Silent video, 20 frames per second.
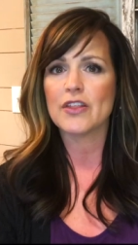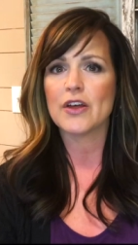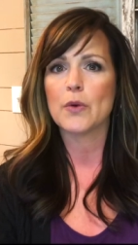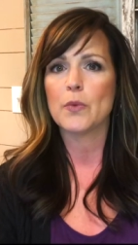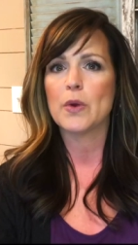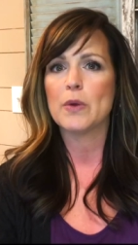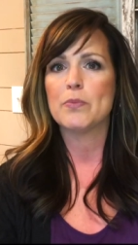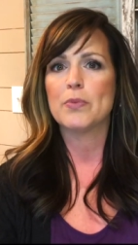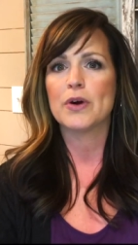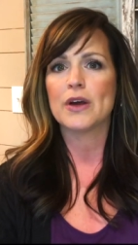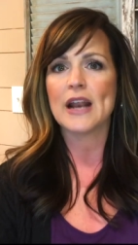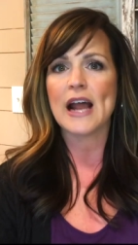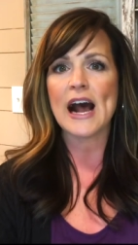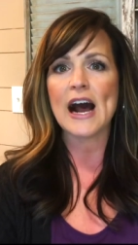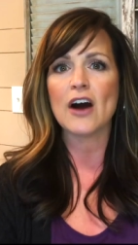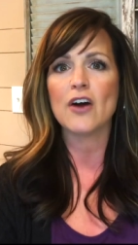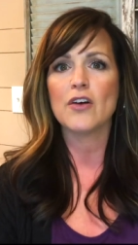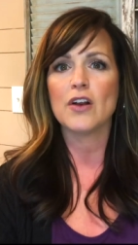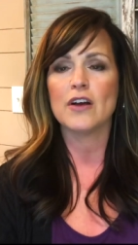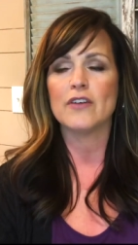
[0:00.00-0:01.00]
that we put
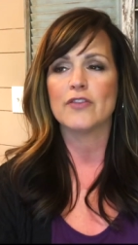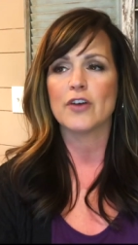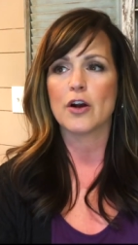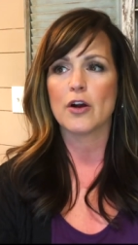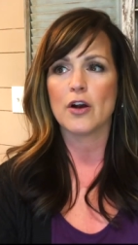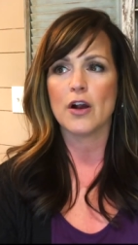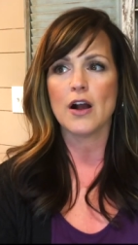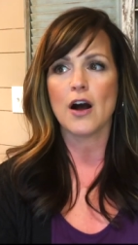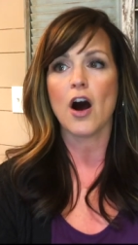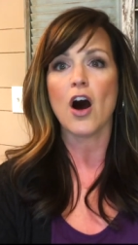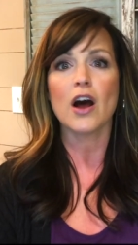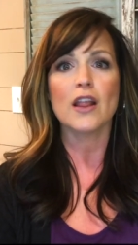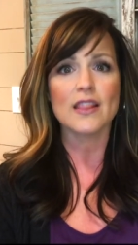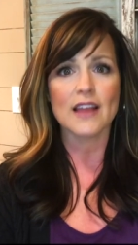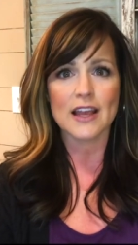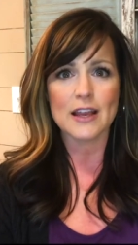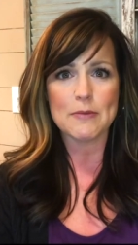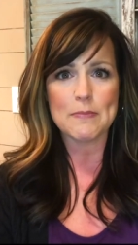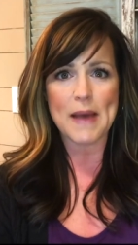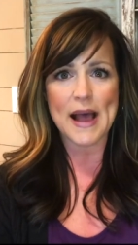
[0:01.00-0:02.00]
out of our
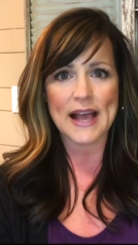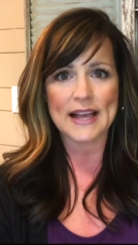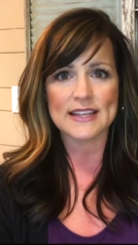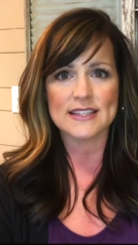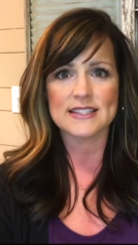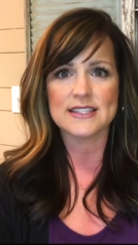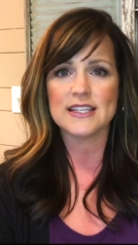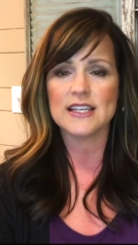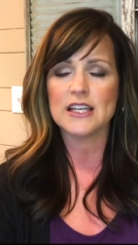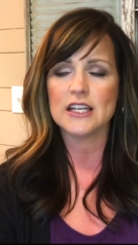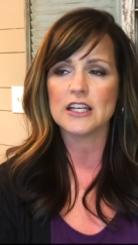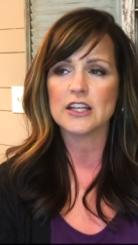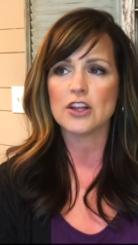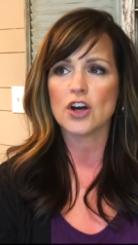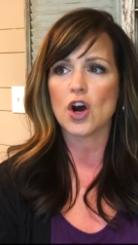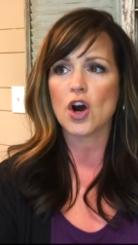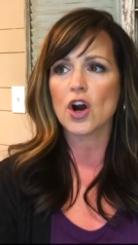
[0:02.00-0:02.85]
online magazine and the